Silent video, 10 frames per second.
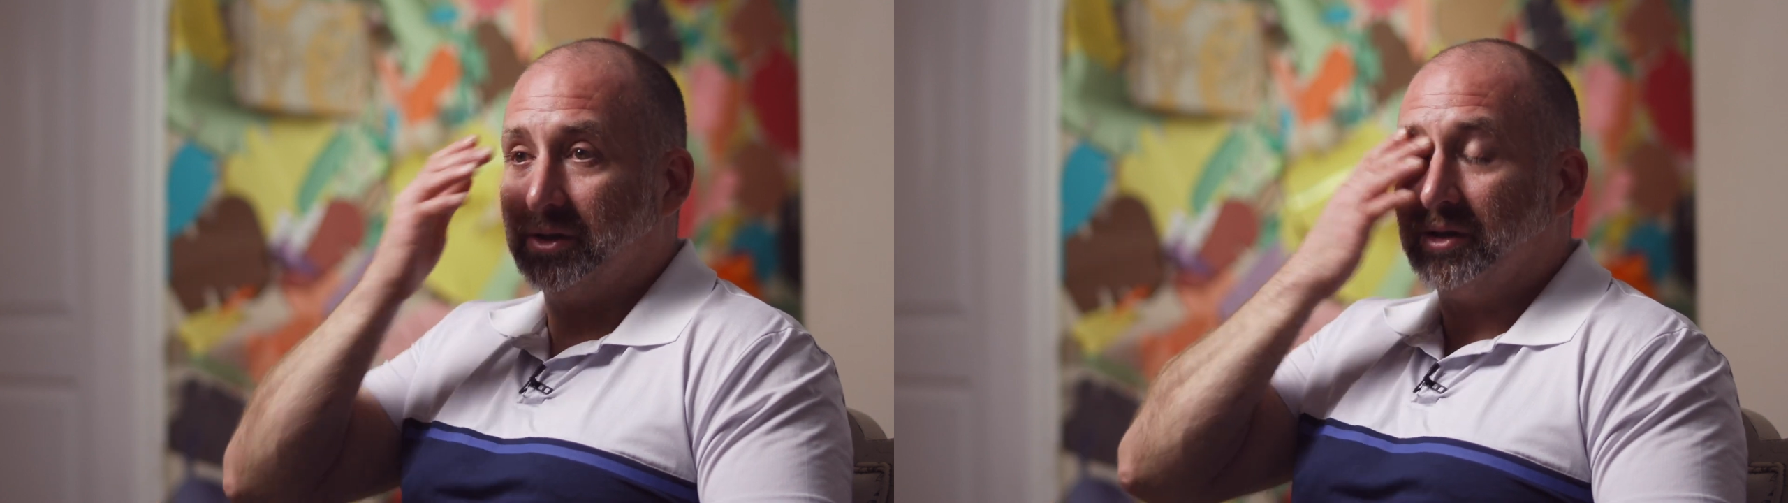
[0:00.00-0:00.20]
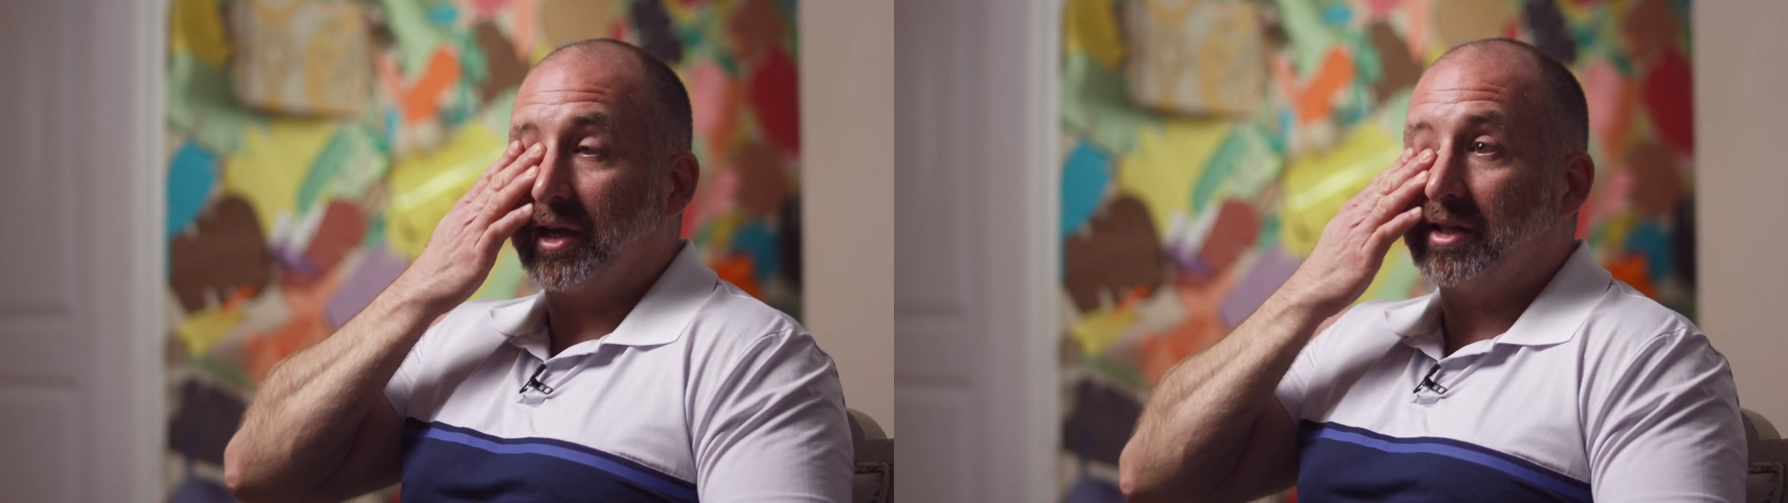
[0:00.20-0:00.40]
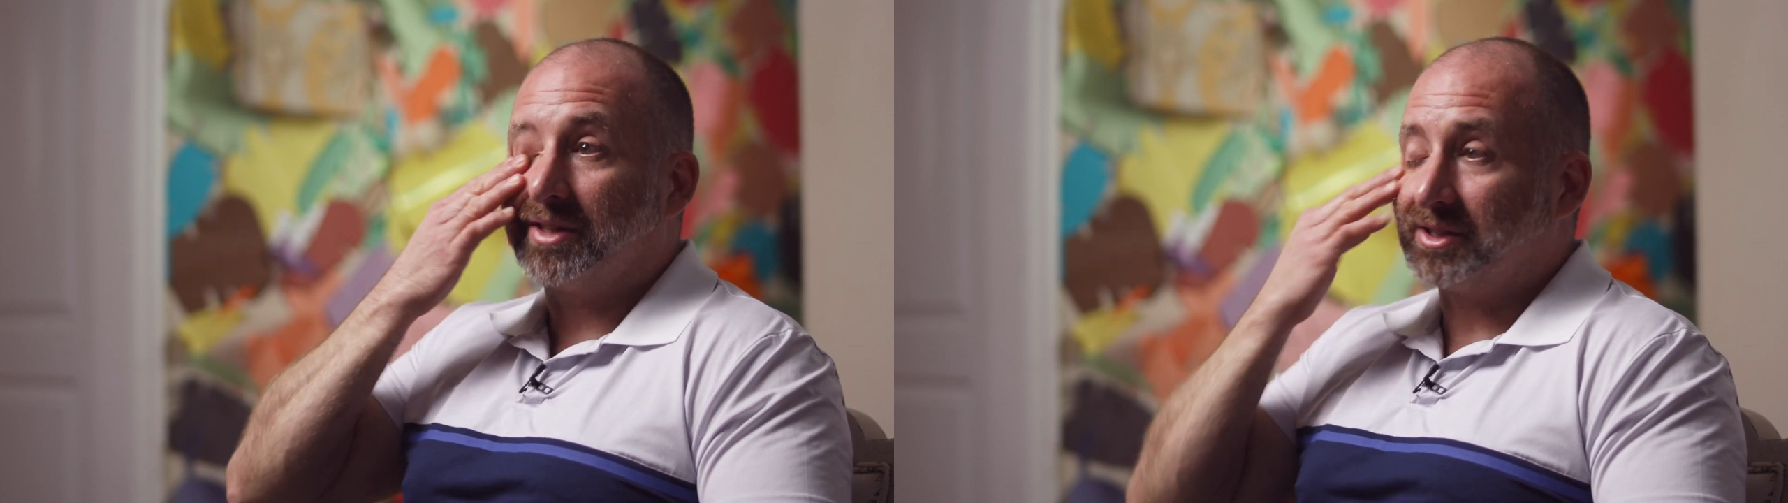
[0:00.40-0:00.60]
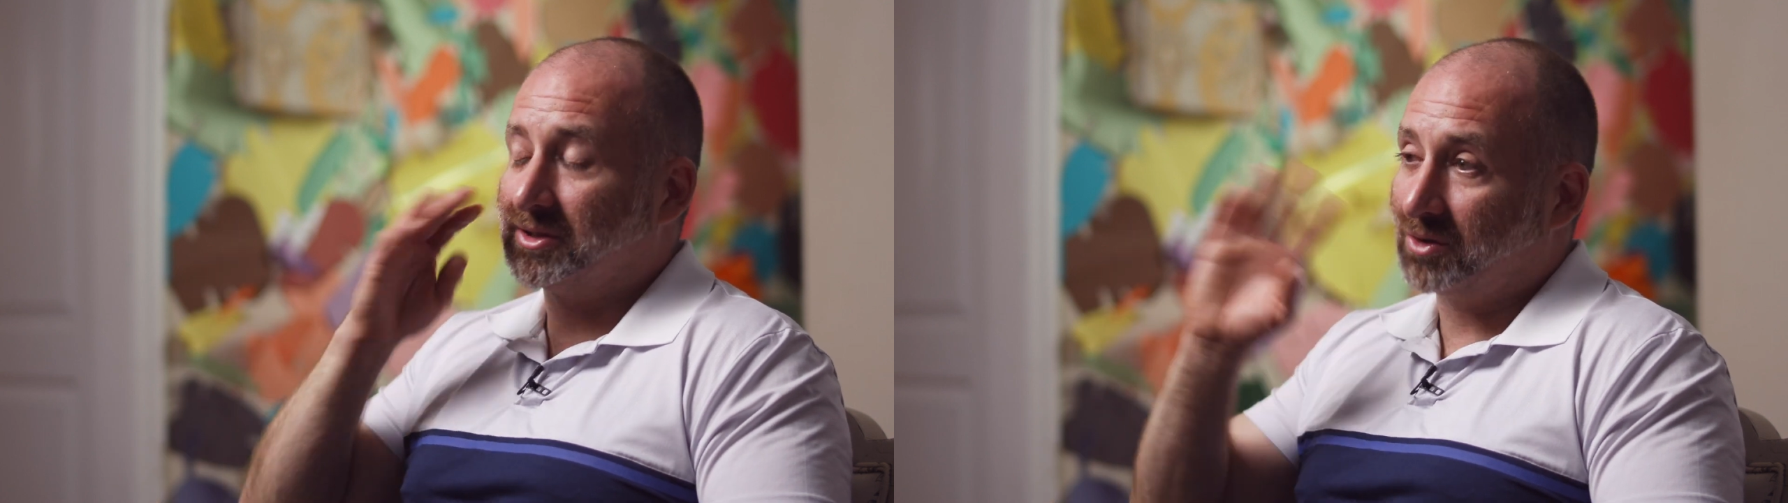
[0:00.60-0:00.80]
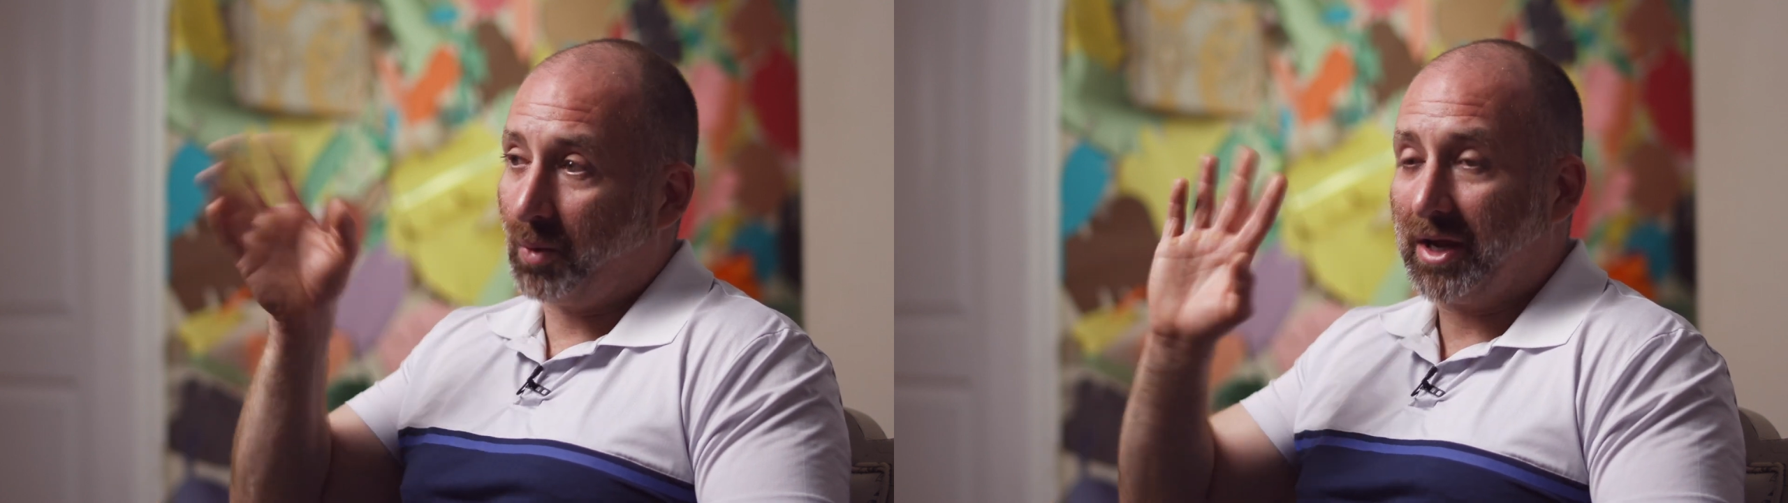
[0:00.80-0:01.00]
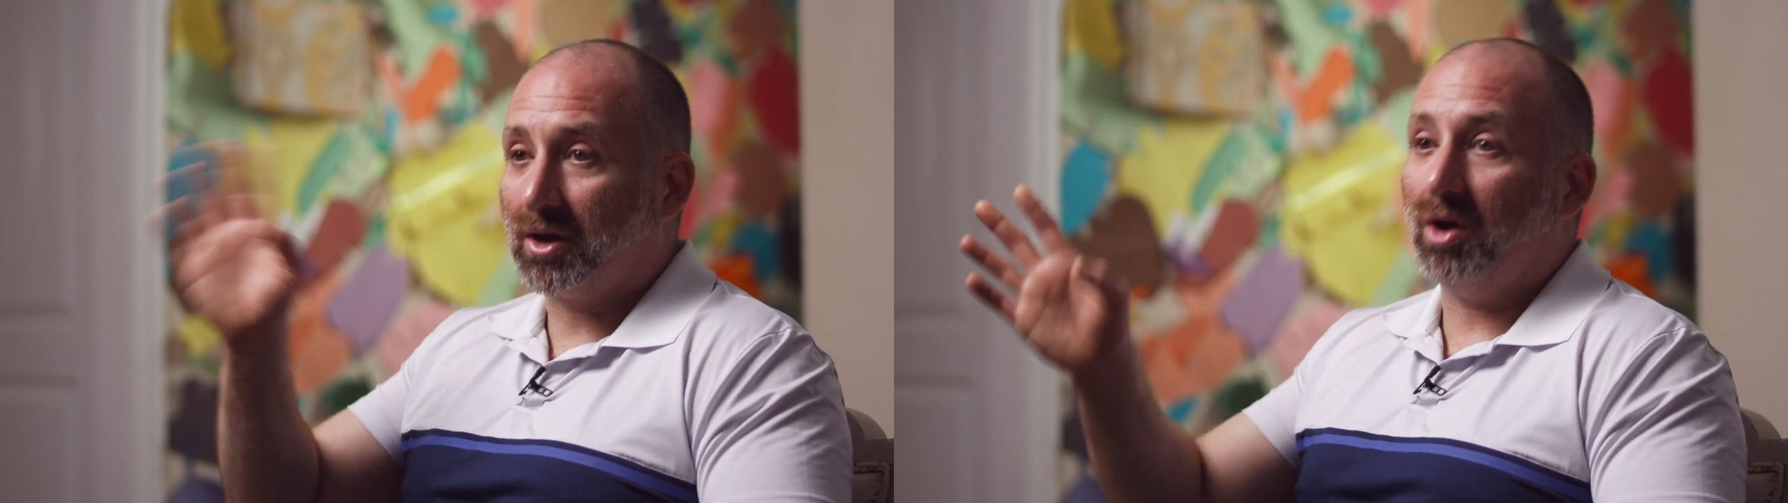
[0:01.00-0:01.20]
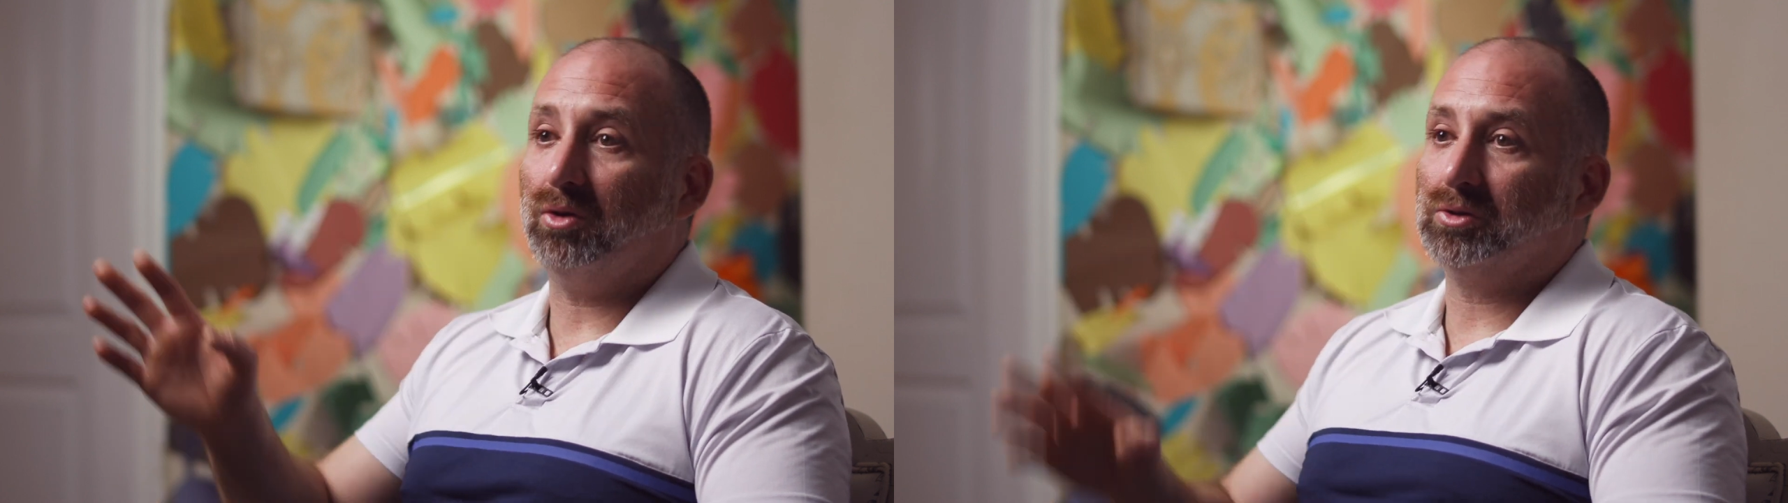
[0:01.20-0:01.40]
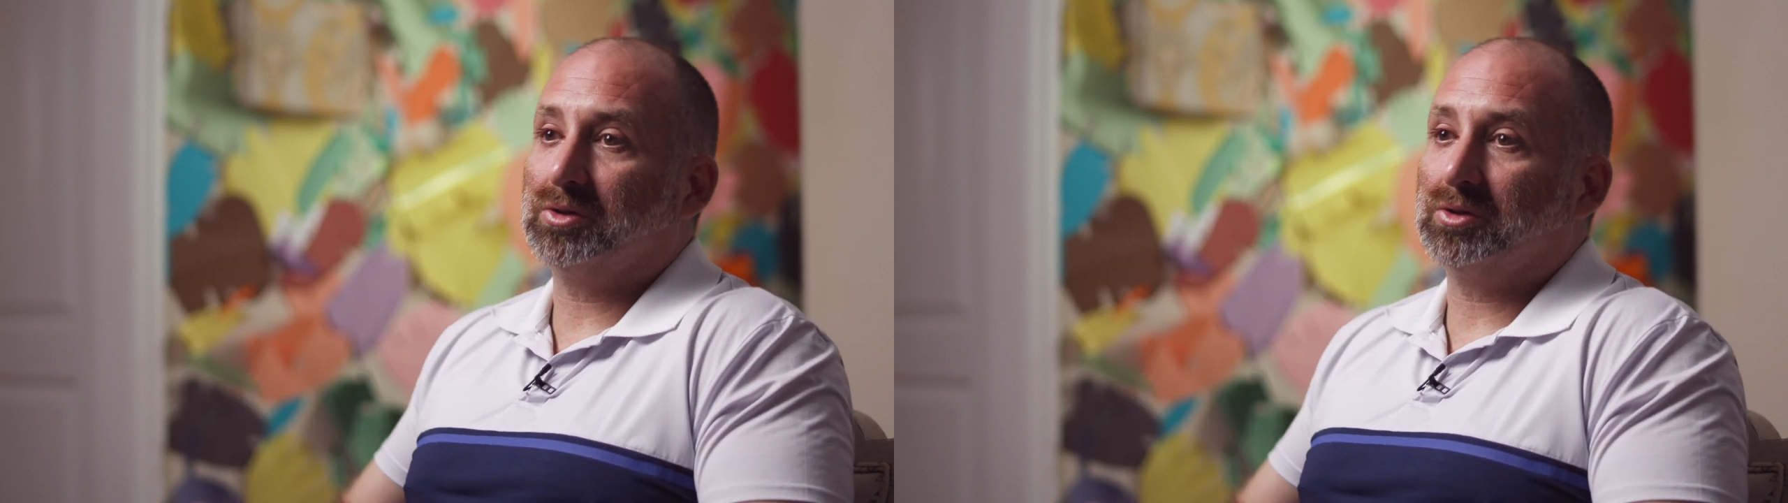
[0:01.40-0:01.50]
Like, that's just the way it goes.